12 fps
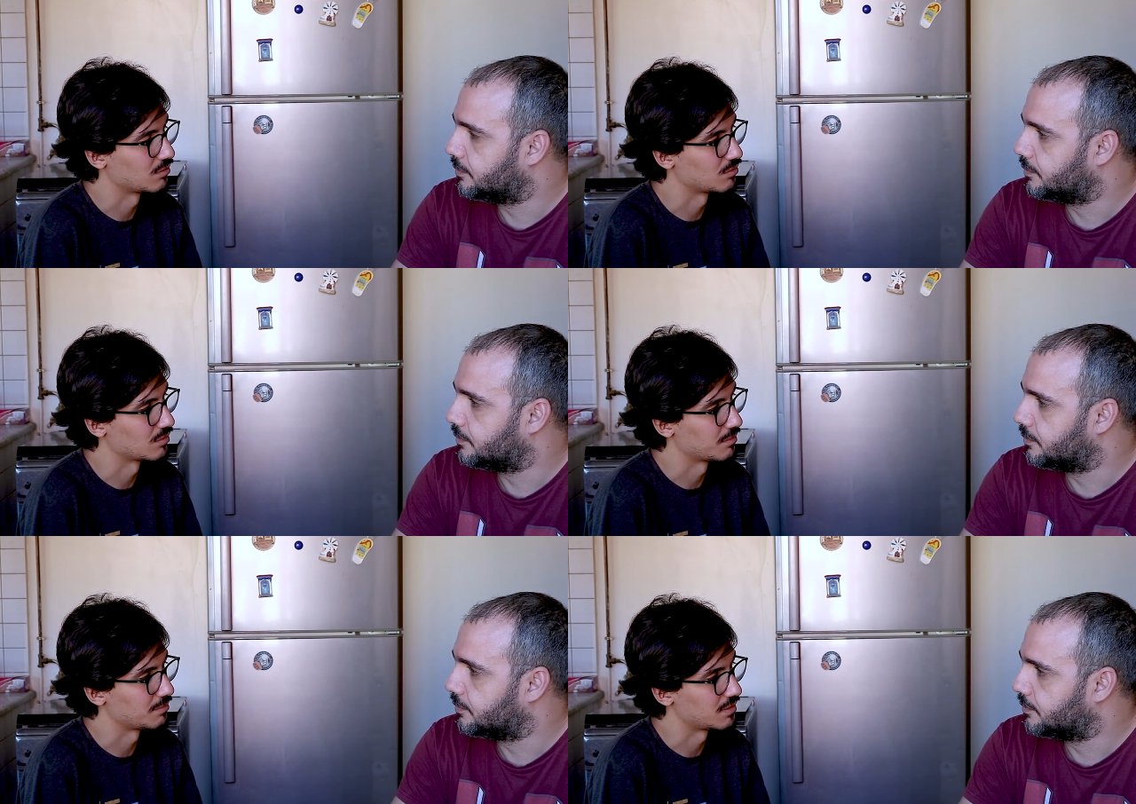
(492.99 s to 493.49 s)

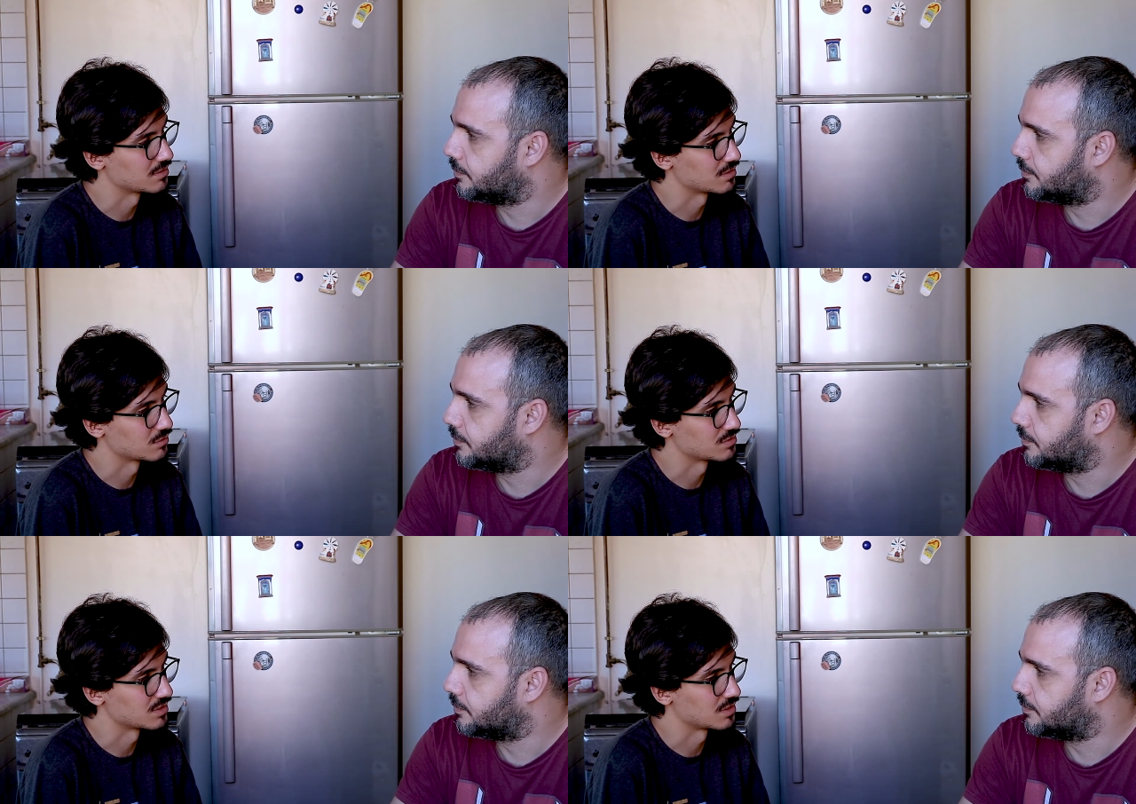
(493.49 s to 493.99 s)
Speaker 1: with the part I
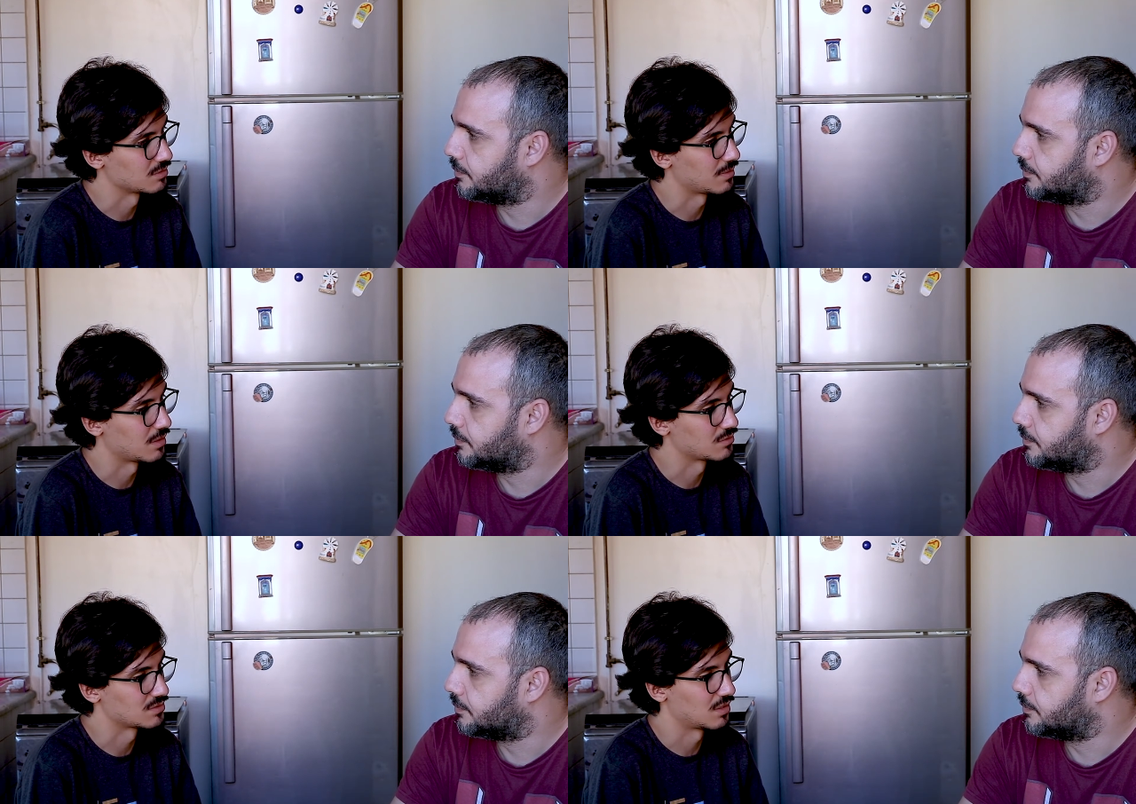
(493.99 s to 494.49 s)
was saying
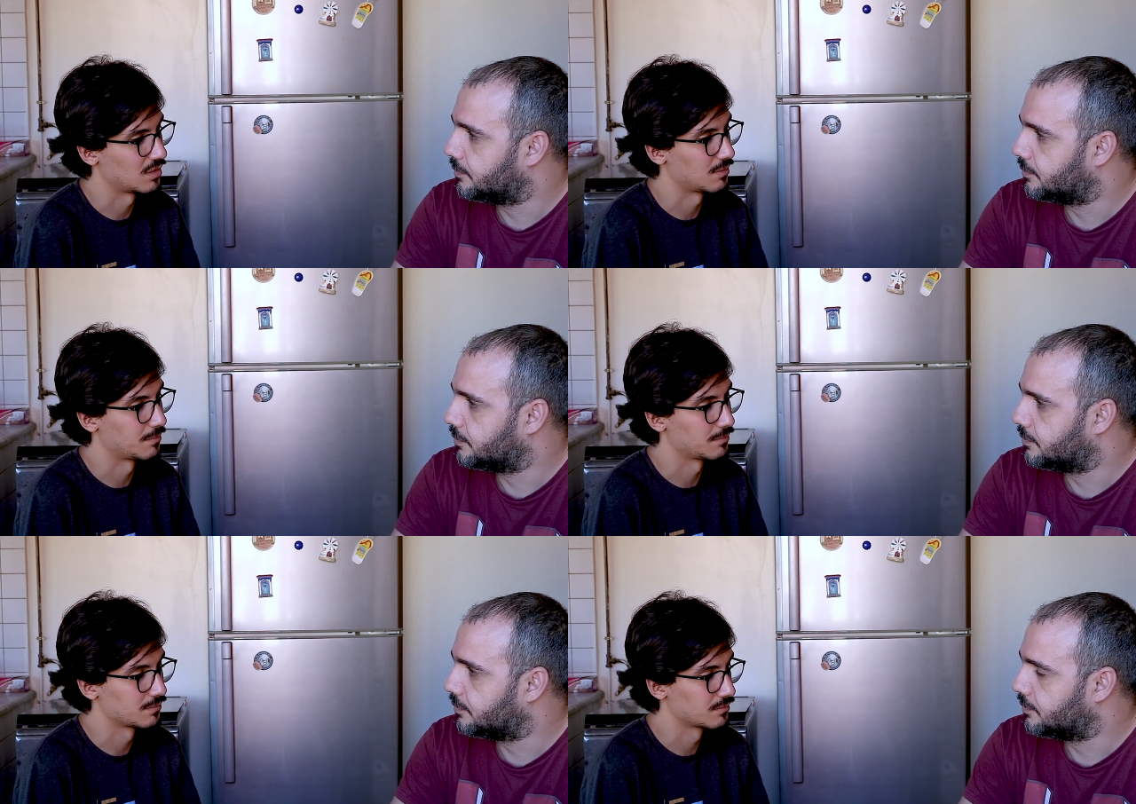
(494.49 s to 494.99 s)
about
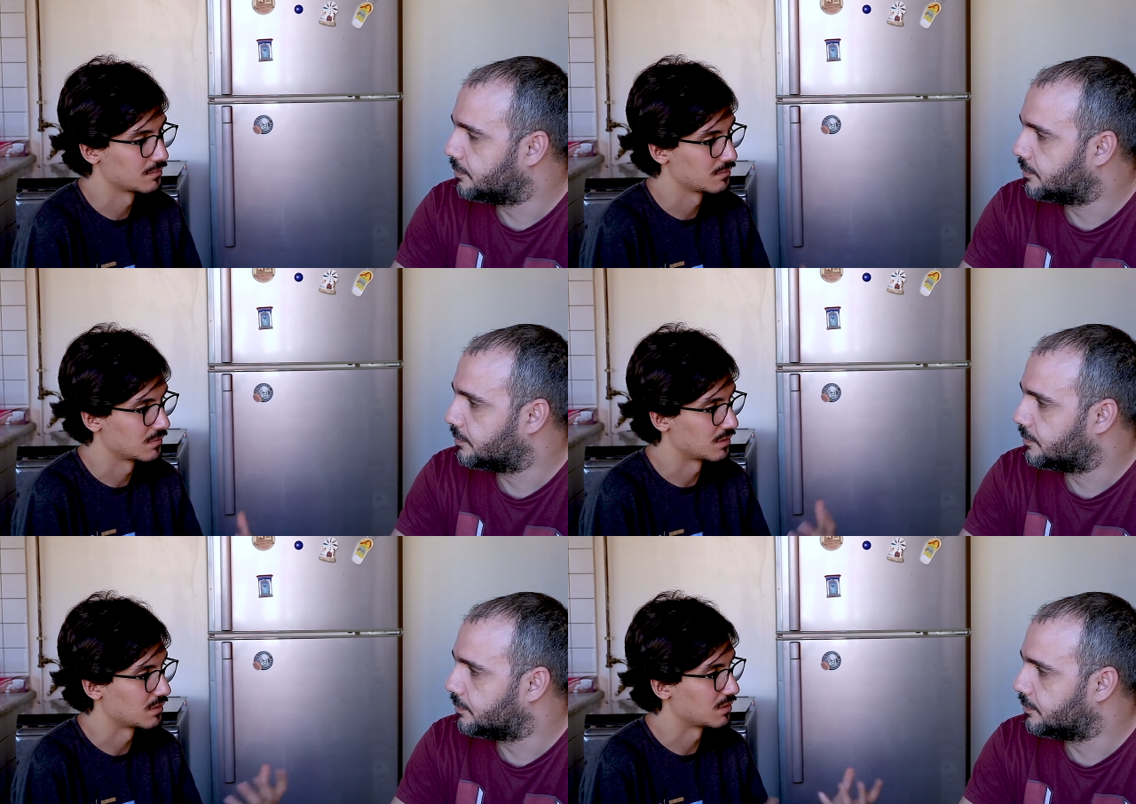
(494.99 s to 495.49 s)
um,
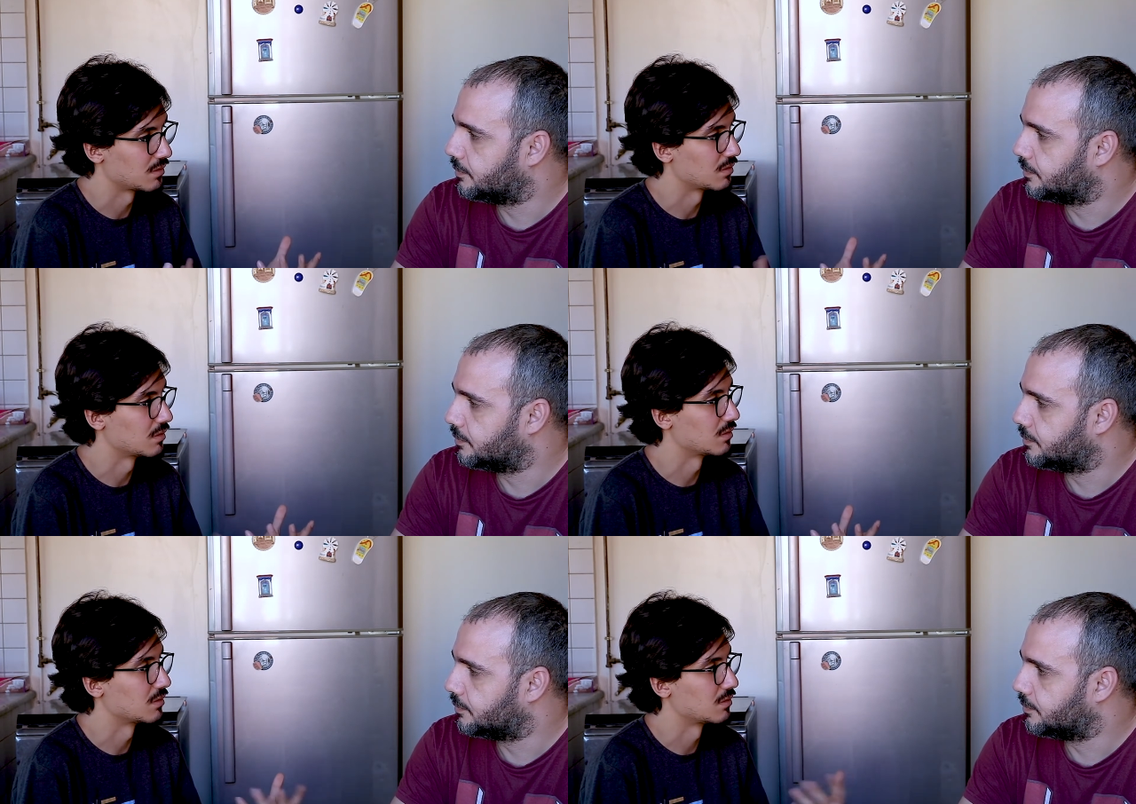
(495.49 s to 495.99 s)
the
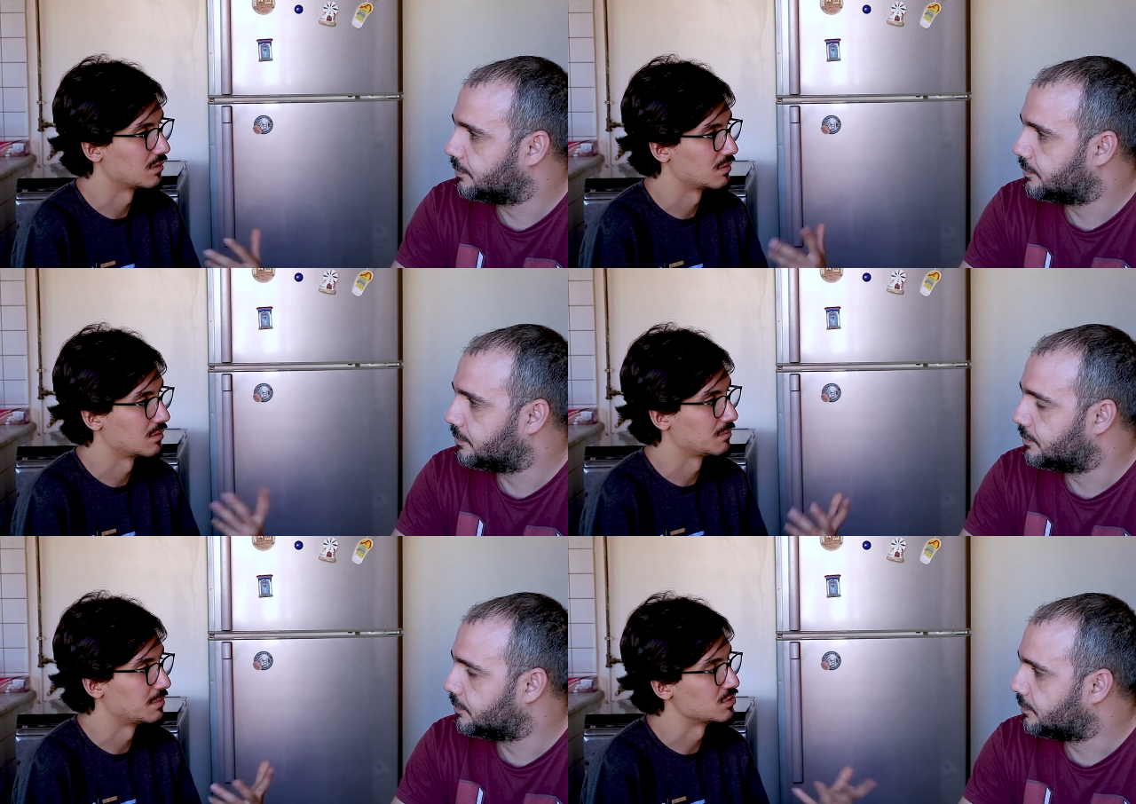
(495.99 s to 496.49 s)
uh,
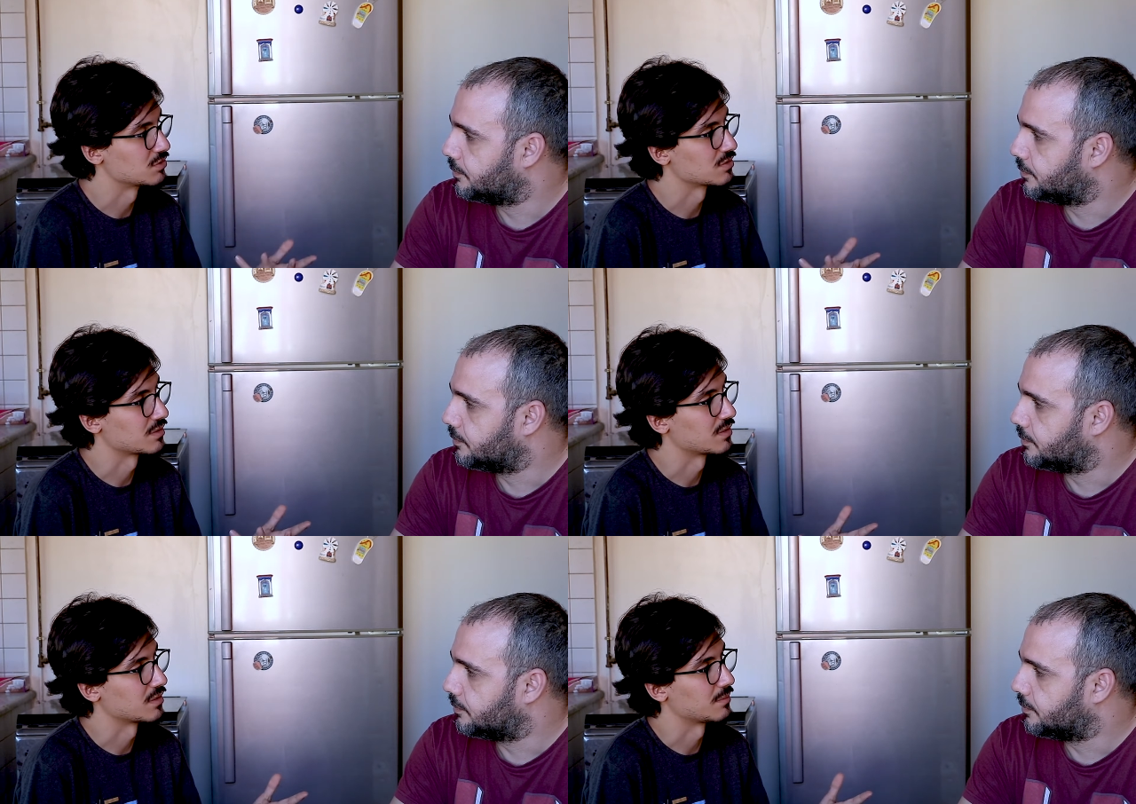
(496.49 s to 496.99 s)
patriotic thing?